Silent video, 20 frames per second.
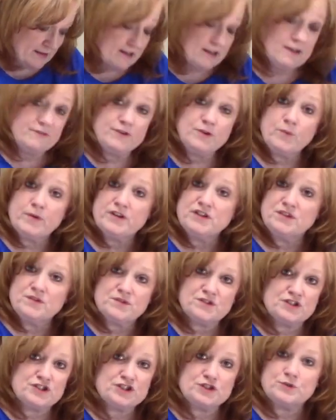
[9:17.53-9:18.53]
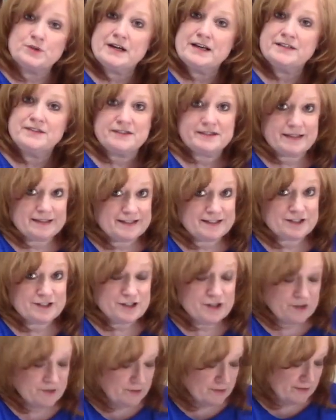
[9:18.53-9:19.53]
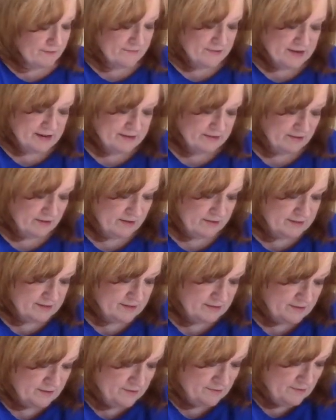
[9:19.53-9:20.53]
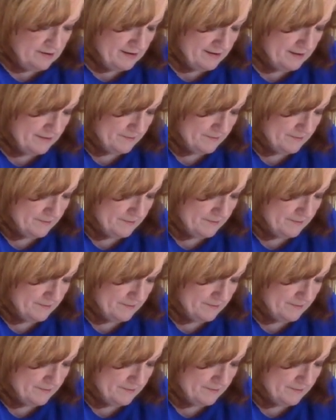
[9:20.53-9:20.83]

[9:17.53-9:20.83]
If you want to use the shreds, that's totally fine also.